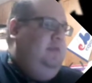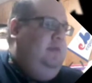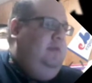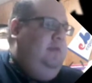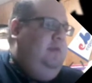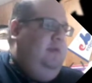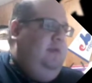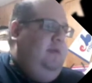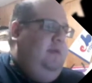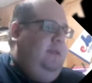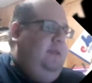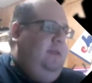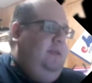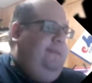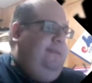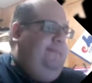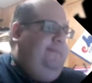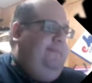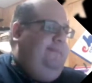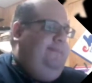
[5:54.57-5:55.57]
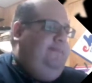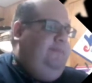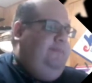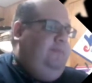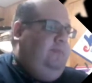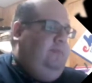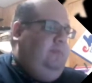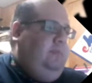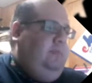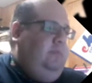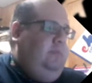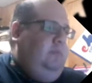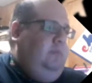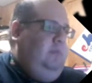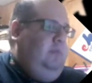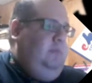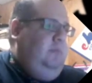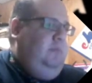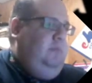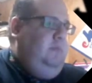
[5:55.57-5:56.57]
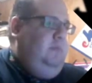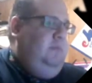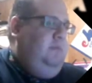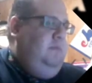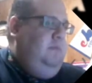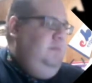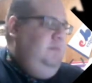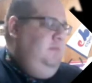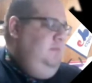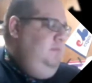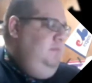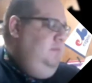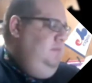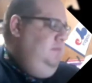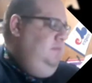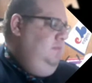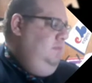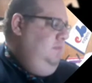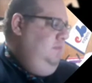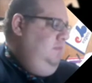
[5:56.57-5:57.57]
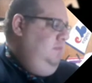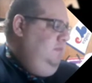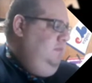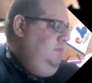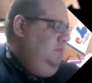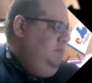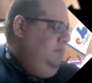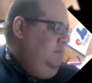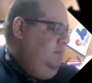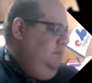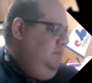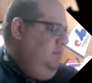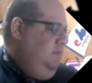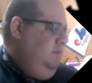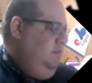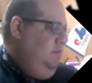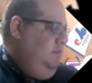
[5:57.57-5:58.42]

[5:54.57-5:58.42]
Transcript: (no one is talking)